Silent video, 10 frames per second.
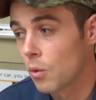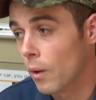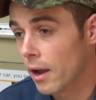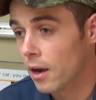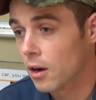
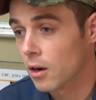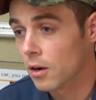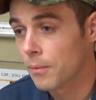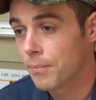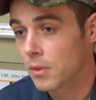
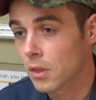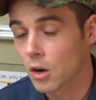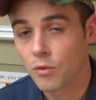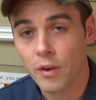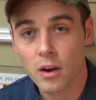where
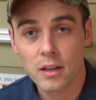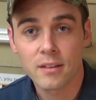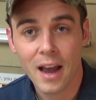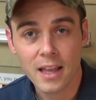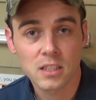there are very
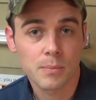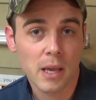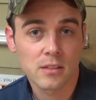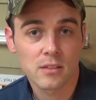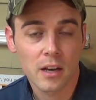tight
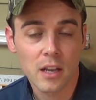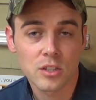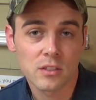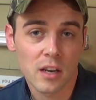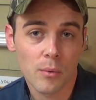spaces in engines,